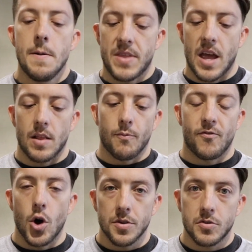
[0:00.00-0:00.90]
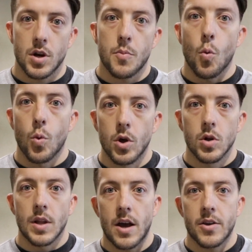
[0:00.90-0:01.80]
That false grip
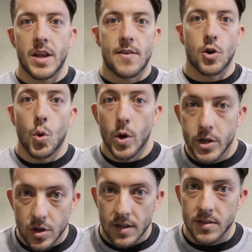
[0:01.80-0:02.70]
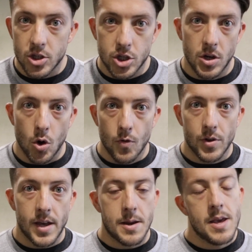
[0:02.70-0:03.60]
will allow you to have a quick transition
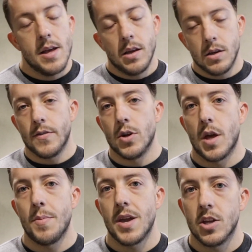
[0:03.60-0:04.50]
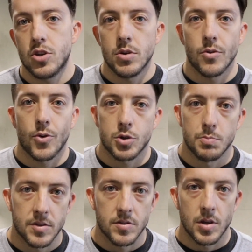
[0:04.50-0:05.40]
over that, and you never know, that may get you your first
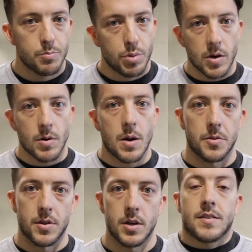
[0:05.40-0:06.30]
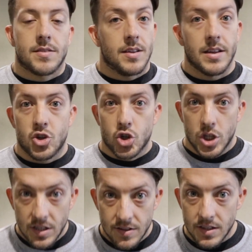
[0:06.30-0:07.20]
muscle up. Play around with it. It's
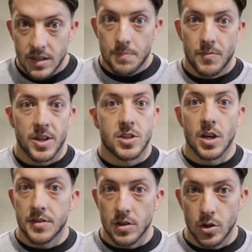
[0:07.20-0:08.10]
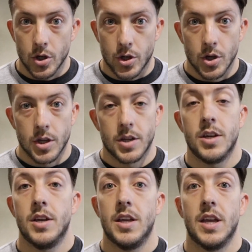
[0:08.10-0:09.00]
cheesy, it doesn't look good,
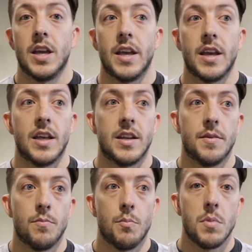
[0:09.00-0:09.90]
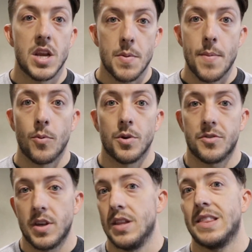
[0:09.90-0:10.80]
and many people will
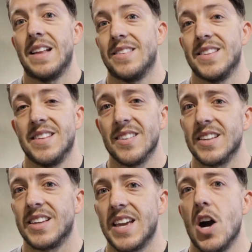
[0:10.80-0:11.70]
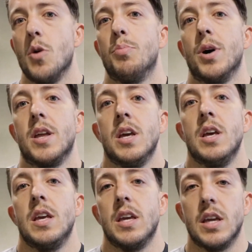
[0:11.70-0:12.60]
say that that doesn't count, but
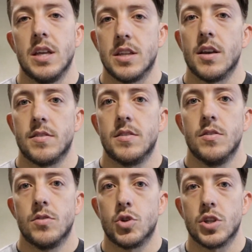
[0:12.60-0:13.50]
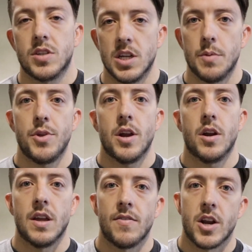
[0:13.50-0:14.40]
it does. So just get up there,
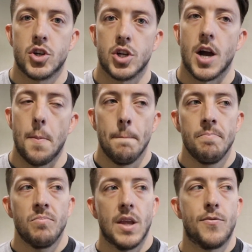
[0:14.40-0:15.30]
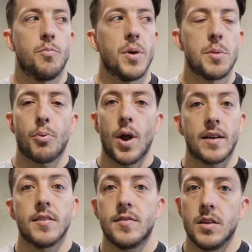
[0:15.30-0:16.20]
give that a shot. If you've been
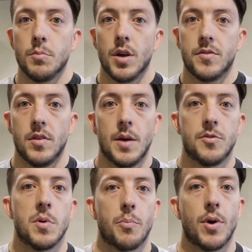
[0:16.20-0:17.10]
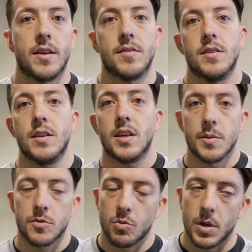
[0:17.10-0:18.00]
practicing muscle ups, you've been practicing the
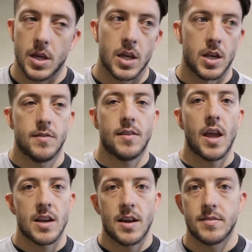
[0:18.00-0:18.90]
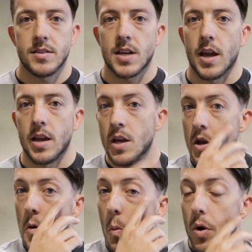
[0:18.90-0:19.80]
kip swing and staying nice and tight,
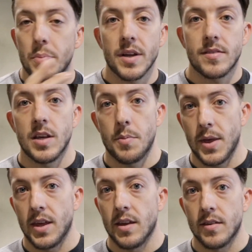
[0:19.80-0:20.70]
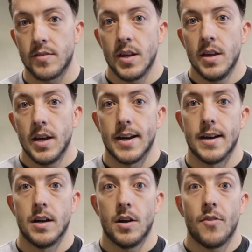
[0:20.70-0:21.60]
one big tip is
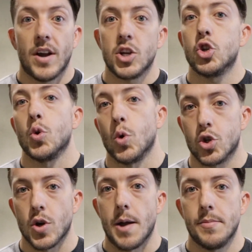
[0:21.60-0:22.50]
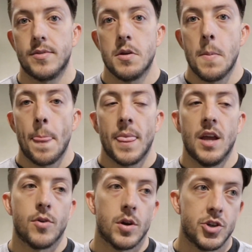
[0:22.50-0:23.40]
find short straps.
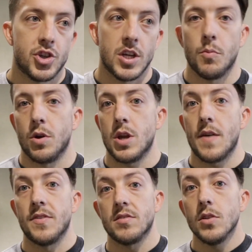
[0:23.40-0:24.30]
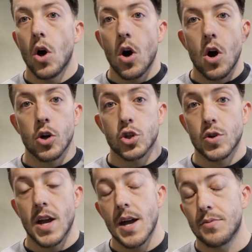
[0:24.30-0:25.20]
If you're in a gym where you have these long
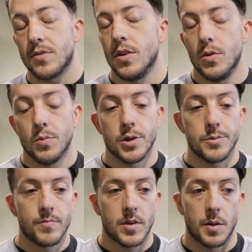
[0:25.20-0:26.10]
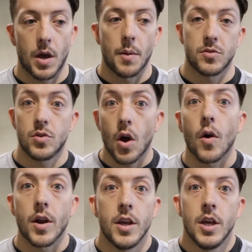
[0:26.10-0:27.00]
straps, well, I'm
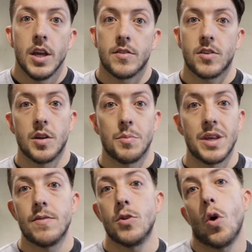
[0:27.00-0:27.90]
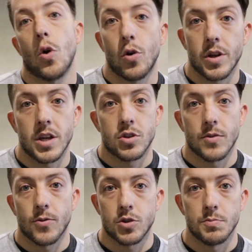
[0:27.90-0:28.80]
sorry, it's going to be even harder to get your
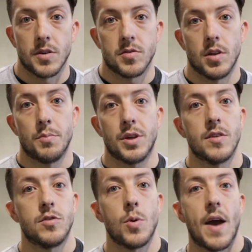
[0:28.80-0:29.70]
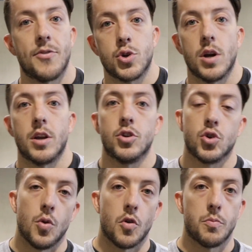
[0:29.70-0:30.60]
first muscle up because you have to try to
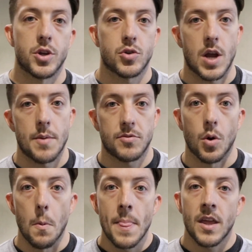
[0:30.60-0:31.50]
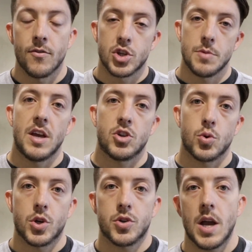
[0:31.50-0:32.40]
control those big straps. So if your gym has
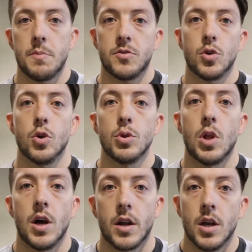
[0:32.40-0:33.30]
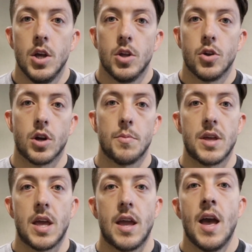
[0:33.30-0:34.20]
short straps, you're in luck. You're going to
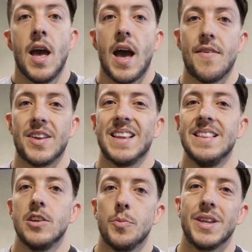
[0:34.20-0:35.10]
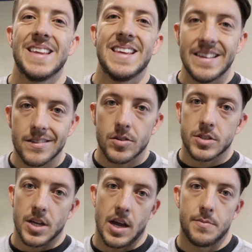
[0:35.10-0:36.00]
be having a little bit easier
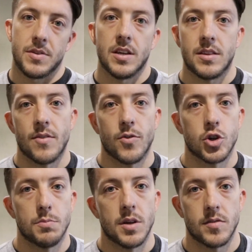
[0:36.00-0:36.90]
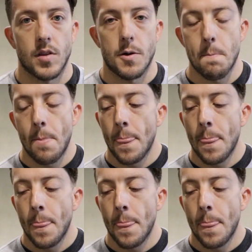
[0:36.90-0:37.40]
time to get that first muscle up.